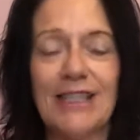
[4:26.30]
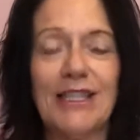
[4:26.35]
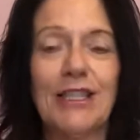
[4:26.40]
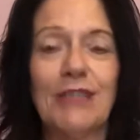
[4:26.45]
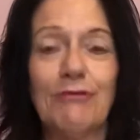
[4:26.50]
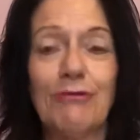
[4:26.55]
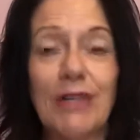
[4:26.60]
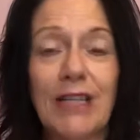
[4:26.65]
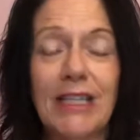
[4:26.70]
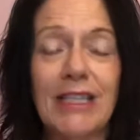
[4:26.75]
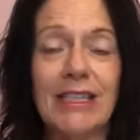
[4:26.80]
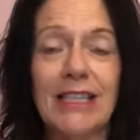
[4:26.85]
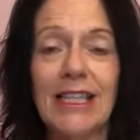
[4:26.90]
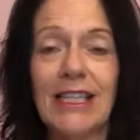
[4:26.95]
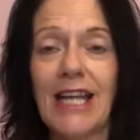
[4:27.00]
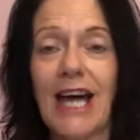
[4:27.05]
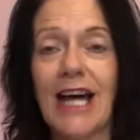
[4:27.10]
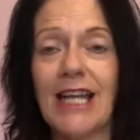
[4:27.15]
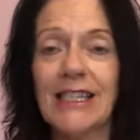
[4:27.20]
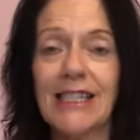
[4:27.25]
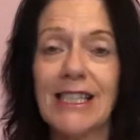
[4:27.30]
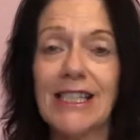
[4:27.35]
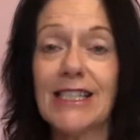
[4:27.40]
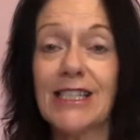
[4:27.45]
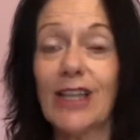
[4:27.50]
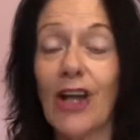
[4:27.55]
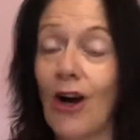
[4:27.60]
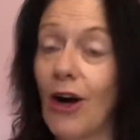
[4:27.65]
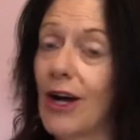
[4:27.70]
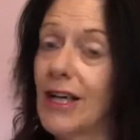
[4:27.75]
reading, has this
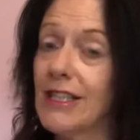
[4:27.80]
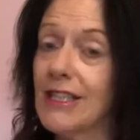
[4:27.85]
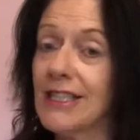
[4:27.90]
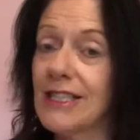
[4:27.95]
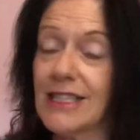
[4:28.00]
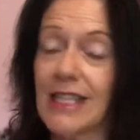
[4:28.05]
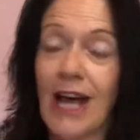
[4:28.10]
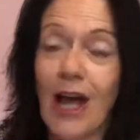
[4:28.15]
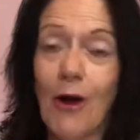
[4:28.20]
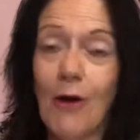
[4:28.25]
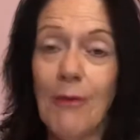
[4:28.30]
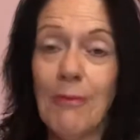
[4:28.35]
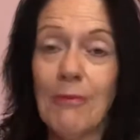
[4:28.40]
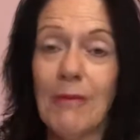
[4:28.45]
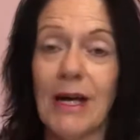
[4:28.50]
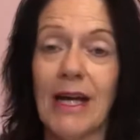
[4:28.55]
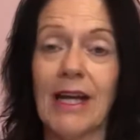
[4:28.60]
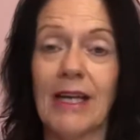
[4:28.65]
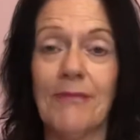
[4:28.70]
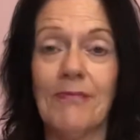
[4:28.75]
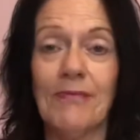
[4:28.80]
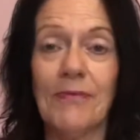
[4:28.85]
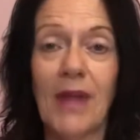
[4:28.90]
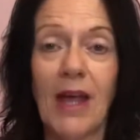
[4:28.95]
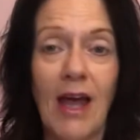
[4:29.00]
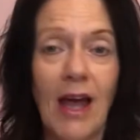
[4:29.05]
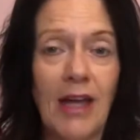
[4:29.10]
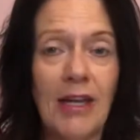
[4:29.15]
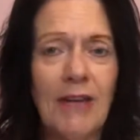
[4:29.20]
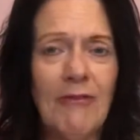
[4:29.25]
guidance helped me?
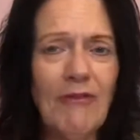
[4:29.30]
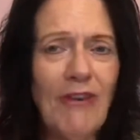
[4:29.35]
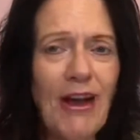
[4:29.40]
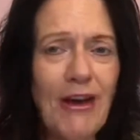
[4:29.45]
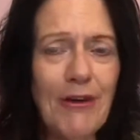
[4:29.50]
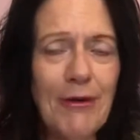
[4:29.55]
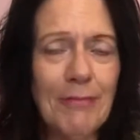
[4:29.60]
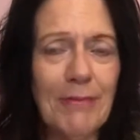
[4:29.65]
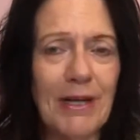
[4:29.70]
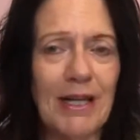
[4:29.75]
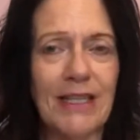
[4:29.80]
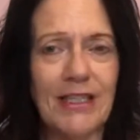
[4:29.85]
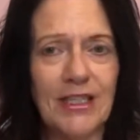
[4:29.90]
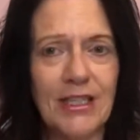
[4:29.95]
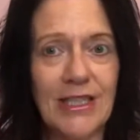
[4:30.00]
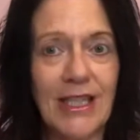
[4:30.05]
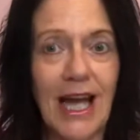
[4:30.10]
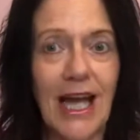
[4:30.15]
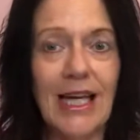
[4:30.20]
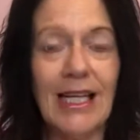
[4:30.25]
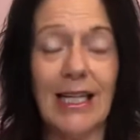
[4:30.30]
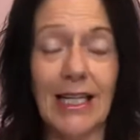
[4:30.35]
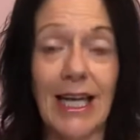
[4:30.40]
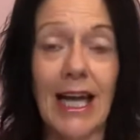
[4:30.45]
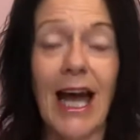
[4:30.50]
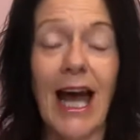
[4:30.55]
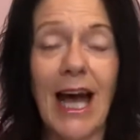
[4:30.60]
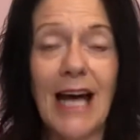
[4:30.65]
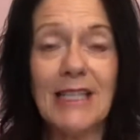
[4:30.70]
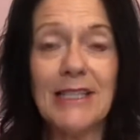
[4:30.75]
And invariably, just lately, it
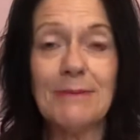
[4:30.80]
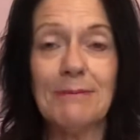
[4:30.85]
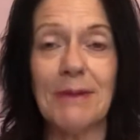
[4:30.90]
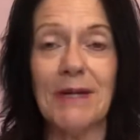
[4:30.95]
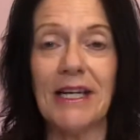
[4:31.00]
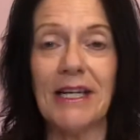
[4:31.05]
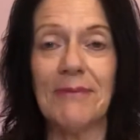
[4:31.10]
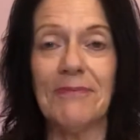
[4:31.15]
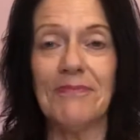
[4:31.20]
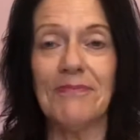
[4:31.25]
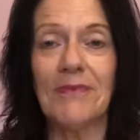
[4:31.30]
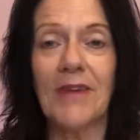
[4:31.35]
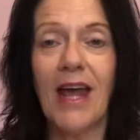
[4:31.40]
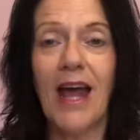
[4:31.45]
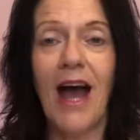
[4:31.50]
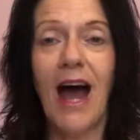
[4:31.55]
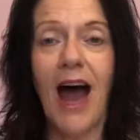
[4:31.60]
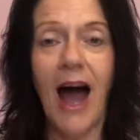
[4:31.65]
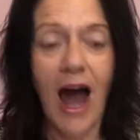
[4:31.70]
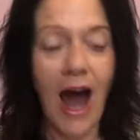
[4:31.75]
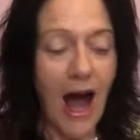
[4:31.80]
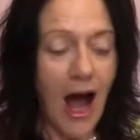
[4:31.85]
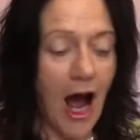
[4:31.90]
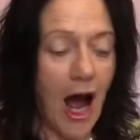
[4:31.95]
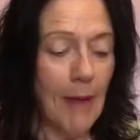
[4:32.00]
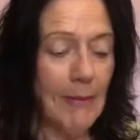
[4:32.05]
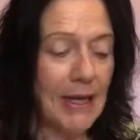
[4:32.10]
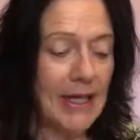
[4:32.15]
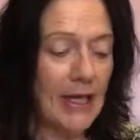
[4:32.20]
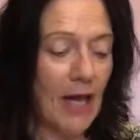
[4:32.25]
has been. I
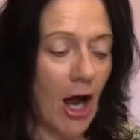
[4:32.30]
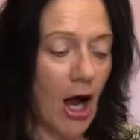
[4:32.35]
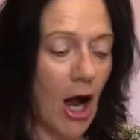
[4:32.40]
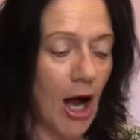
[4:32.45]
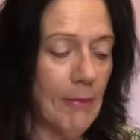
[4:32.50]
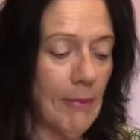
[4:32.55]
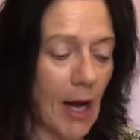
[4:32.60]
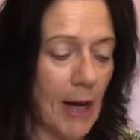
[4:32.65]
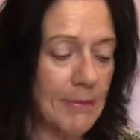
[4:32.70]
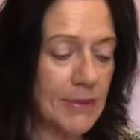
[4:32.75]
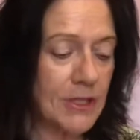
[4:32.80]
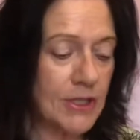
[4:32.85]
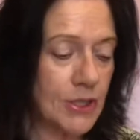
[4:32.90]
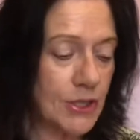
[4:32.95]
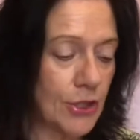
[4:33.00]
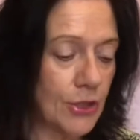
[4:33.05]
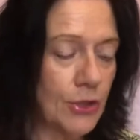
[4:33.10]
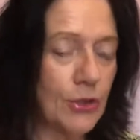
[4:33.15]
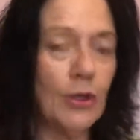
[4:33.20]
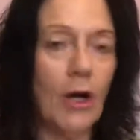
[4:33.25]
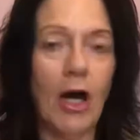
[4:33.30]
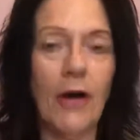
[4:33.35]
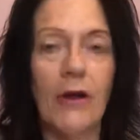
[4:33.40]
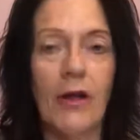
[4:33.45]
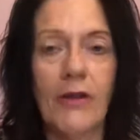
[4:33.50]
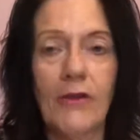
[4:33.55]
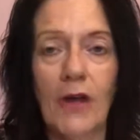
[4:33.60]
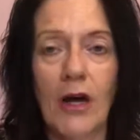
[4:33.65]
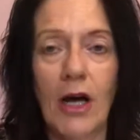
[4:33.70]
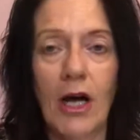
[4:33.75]
mean, I'm up to
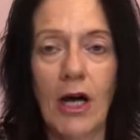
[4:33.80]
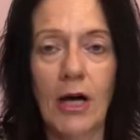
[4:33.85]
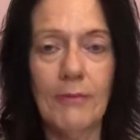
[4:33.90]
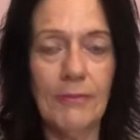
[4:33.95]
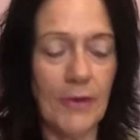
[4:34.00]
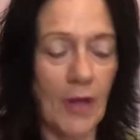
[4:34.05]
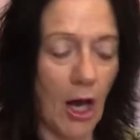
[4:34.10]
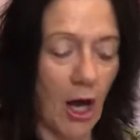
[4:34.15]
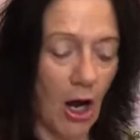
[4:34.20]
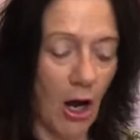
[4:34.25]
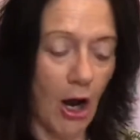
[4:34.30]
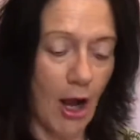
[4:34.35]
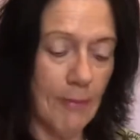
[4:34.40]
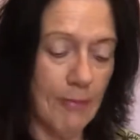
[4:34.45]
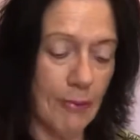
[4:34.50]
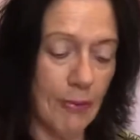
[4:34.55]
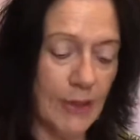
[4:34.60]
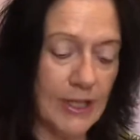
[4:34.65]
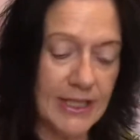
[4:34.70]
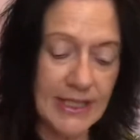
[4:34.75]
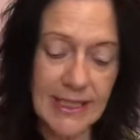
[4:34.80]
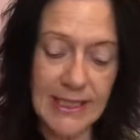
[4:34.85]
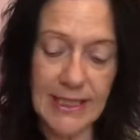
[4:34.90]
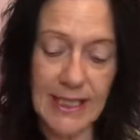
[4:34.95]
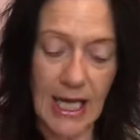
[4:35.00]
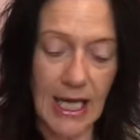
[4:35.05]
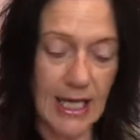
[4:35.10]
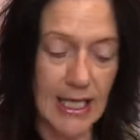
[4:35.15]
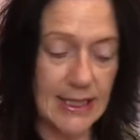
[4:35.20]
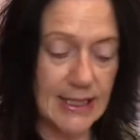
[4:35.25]
the High
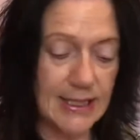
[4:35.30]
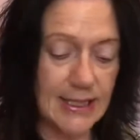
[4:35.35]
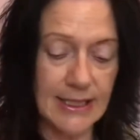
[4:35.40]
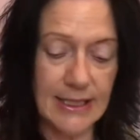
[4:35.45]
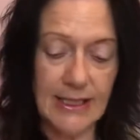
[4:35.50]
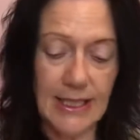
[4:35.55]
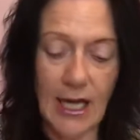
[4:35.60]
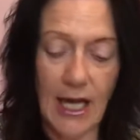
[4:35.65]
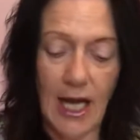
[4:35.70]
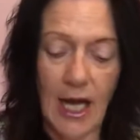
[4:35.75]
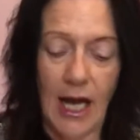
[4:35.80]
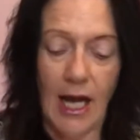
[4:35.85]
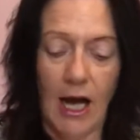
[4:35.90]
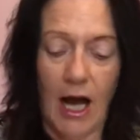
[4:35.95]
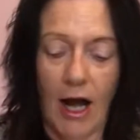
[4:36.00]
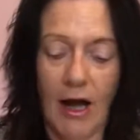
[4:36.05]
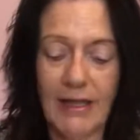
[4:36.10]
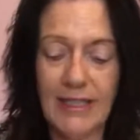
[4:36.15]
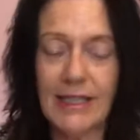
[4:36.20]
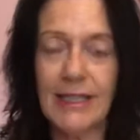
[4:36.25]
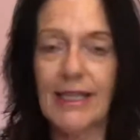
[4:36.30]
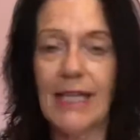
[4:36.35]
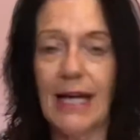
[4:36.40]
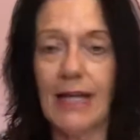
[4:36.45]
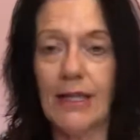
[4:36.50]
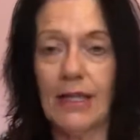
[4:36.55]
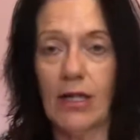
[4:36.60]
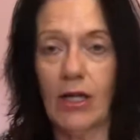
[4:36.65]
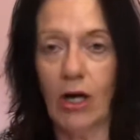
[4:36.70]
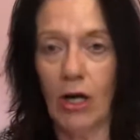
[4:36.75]
Priestess. I did get the
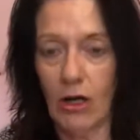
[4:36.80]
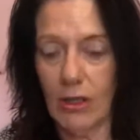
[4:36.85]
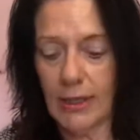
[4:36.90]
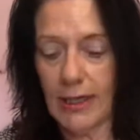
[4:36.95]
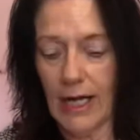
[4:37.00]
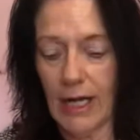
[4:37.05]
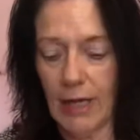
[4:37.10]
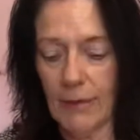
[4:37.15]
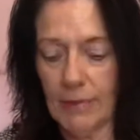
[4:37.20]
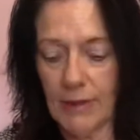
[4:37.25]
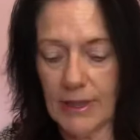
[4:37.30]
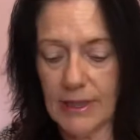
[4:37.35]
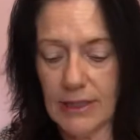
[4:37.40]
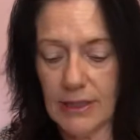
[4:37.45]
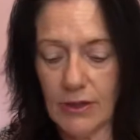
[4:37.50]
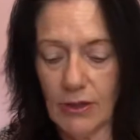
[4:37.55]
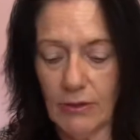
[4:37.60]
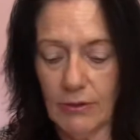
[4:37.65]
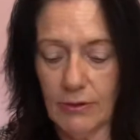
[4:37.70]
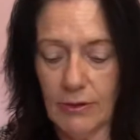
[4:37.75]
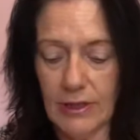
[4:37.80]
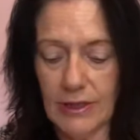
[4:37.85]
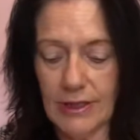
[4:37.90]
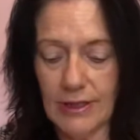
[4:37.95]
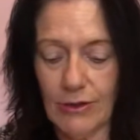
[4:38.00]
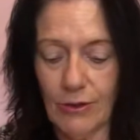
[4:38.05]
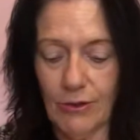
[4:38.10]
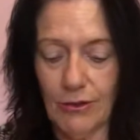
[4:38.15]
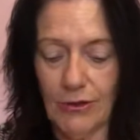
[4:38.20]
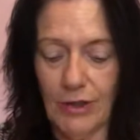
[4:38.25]
card out, but it's gone
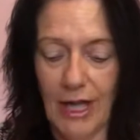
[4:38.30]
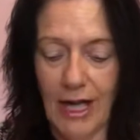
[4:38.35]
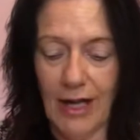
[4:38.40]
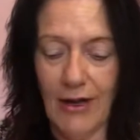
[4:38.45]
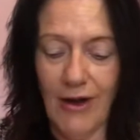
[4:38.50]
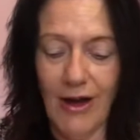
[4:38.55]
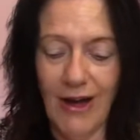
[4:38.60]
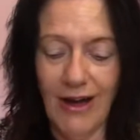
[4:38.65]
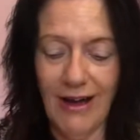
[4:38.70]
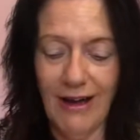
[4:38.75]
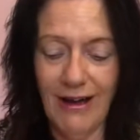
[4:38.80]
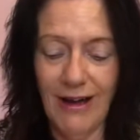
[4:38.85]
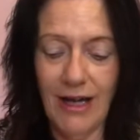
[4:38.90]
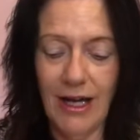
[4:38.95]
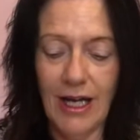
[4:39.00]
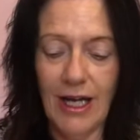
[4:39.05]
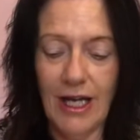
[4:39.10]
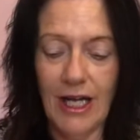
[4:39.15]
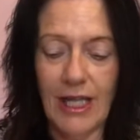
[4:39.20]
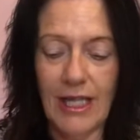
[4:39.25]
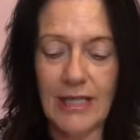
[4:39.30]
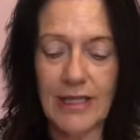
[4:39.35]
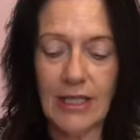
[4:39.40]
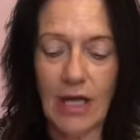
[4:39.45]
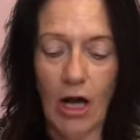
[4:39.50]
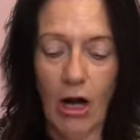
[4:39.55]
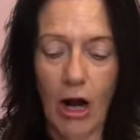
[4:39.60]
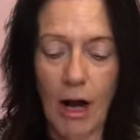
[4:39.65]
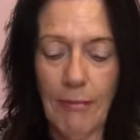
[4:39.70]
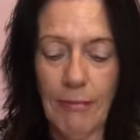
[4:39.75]
now. It's the
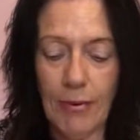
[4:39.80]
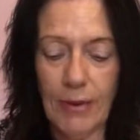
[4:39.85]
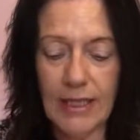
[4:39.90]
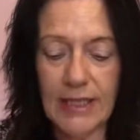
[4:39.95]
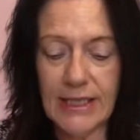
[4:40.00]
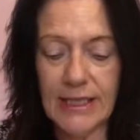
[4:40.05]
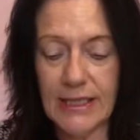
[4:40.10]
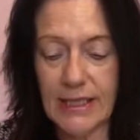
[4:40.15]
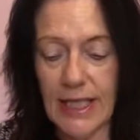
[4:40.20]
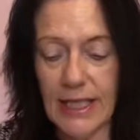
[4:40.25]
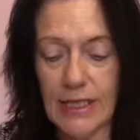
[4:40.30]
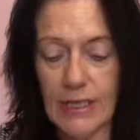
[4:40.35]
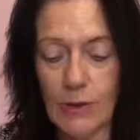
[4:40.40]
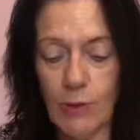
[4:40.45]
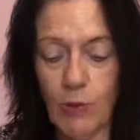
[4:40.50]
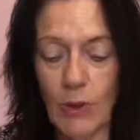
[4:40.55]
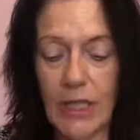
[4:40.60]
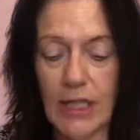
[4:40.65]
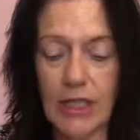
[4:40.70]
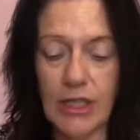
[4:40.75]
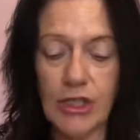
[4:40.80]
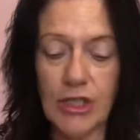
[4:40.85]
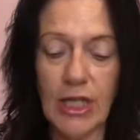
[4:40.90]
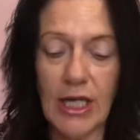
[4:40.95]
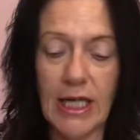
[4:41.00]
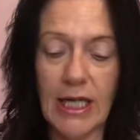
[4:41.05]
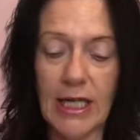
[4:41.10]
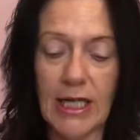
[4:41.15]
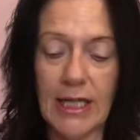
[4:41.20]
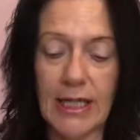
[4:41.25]
High Priestess, which
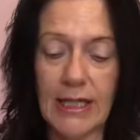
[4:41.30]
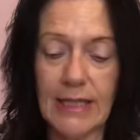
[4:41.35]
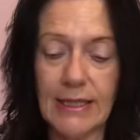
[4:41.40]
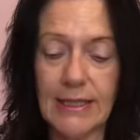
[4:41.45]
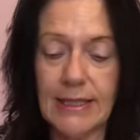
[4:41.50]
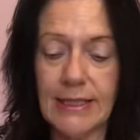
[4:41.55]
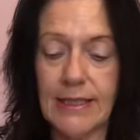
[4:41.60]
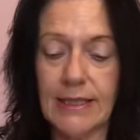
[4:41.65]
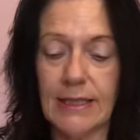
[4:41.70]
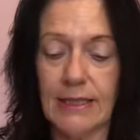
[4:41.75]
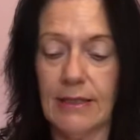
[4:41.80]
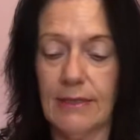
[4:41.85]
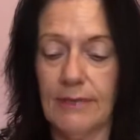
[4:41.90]
is,